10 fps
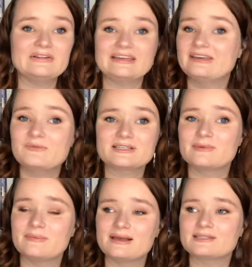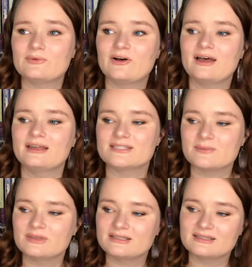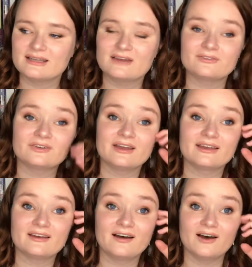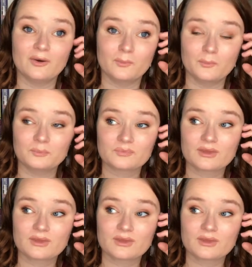like he wants to play basketball and some things in life are like um